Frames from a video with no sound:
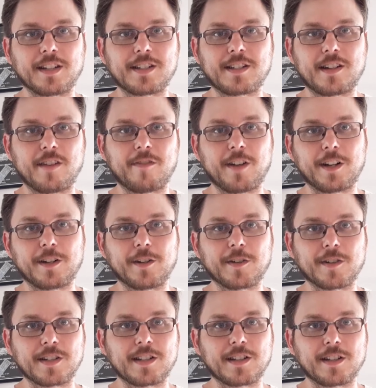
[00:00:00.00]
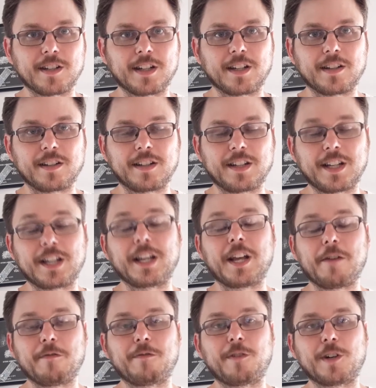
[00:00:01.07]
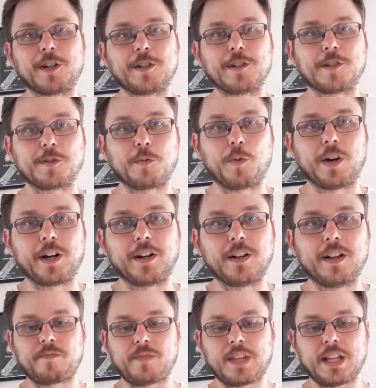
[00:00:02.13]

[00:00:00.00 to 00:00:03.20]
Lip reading: stuff I noticed in the in-game footage as well.